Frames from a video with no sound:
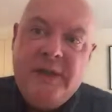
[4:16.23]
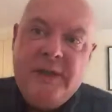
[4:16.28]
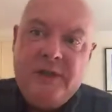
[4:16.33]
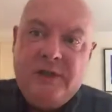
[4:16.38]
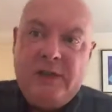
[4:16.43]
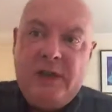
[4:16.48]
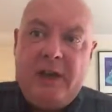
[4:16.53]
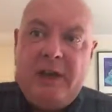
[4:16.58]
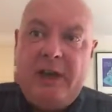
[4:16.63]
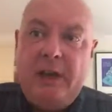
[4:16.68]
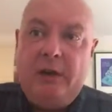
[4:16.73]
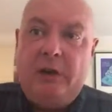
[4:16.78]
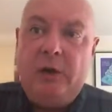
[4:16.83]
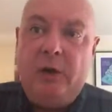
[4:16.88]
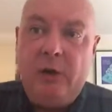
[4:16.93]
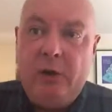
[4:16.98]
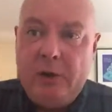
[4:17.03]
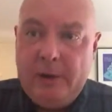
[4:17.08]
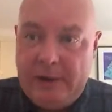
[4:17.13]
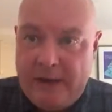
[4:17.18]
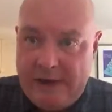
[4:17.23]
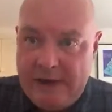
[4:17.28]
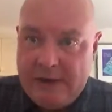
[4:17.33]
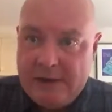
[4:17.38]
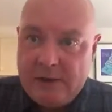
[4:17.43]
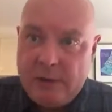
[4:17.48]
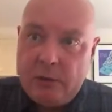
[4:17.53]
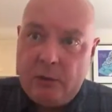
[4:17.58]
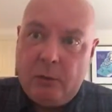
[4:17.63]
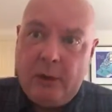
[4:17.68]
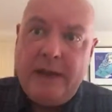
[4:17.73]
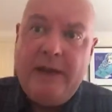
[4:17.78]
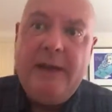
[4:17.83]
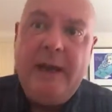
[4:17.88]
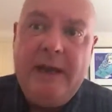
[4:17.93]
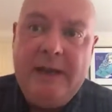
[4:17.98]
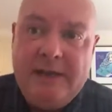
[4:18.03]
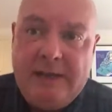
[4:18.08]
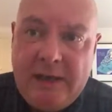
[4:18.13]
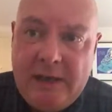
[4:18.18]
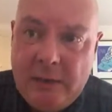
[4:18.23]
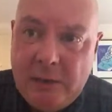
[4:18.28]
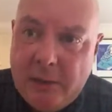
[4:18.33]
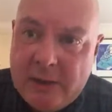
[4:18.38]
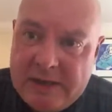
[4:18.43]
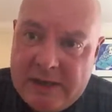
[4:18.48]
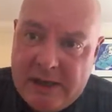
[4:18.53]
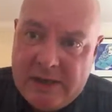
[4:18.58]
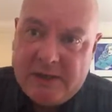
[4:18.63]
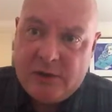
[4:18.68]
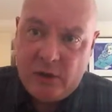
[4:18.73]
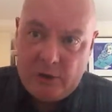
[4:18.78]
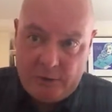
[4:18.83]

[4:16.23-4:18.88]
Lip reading: Charlie O'Connell is great, as he always is,